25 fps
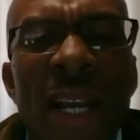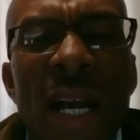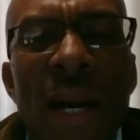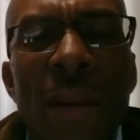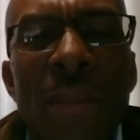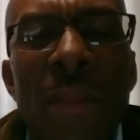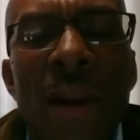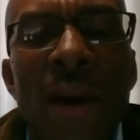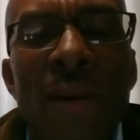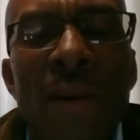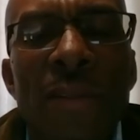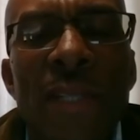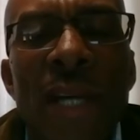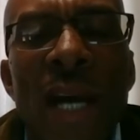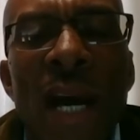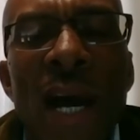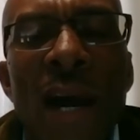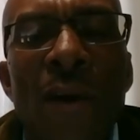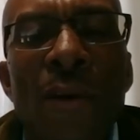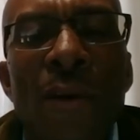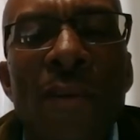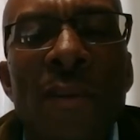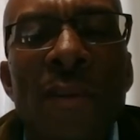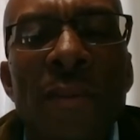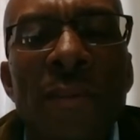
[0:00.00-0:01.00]
about
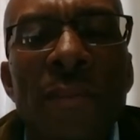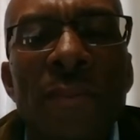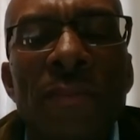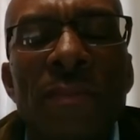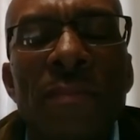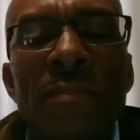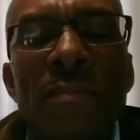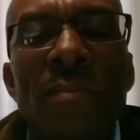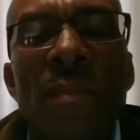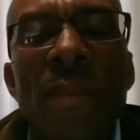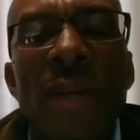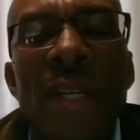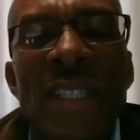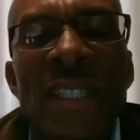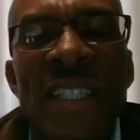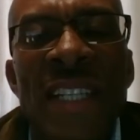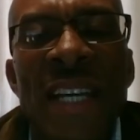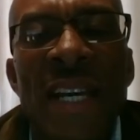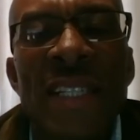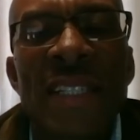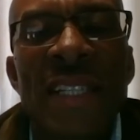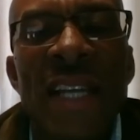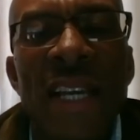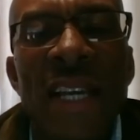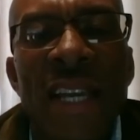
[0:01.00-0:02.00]
how
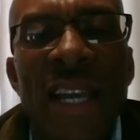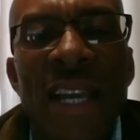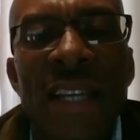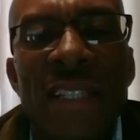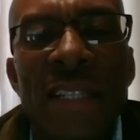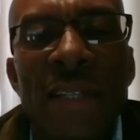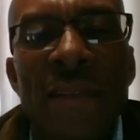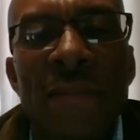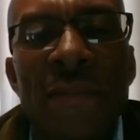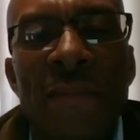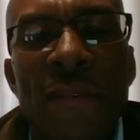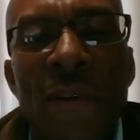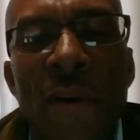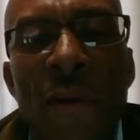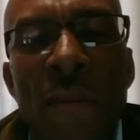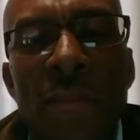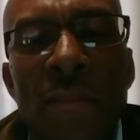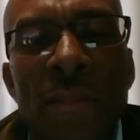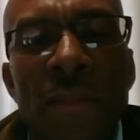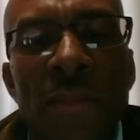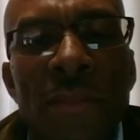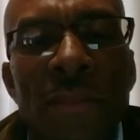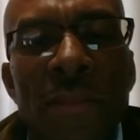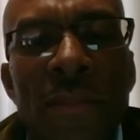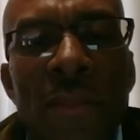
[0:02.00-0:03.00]
gender can
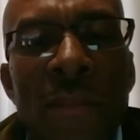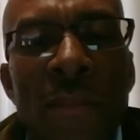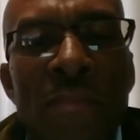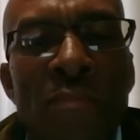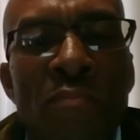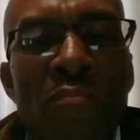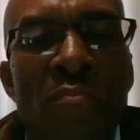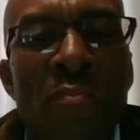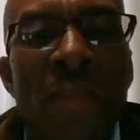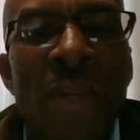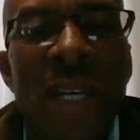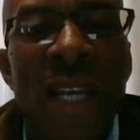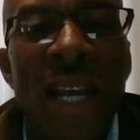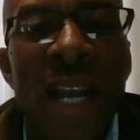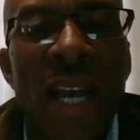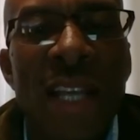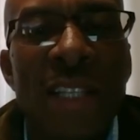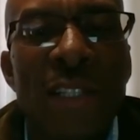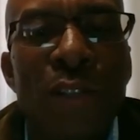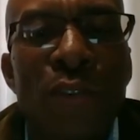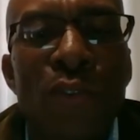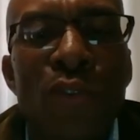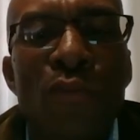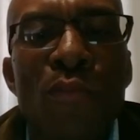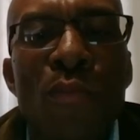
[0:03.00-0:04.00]
inform
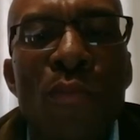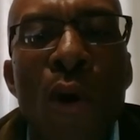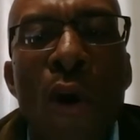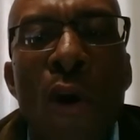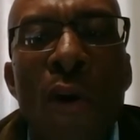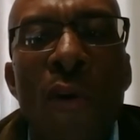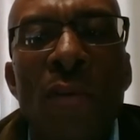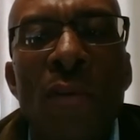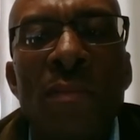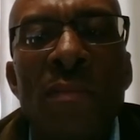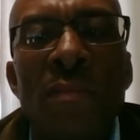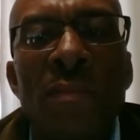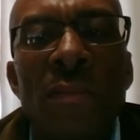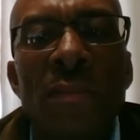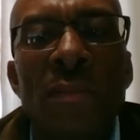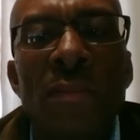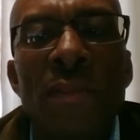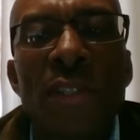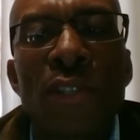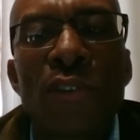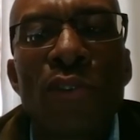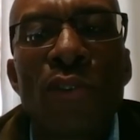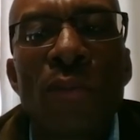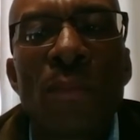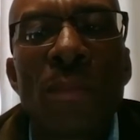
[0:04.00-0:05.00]
classroom or
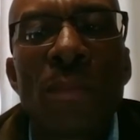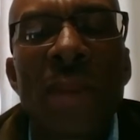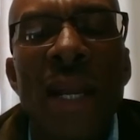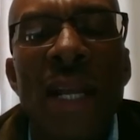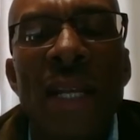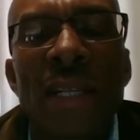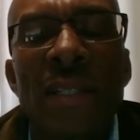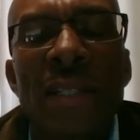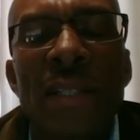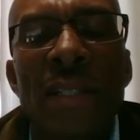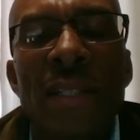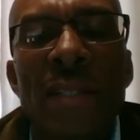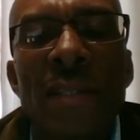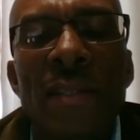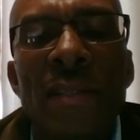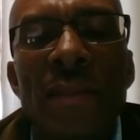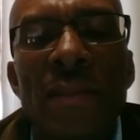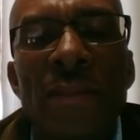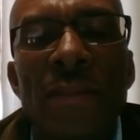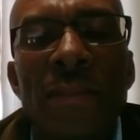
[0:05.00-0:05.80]
school practice.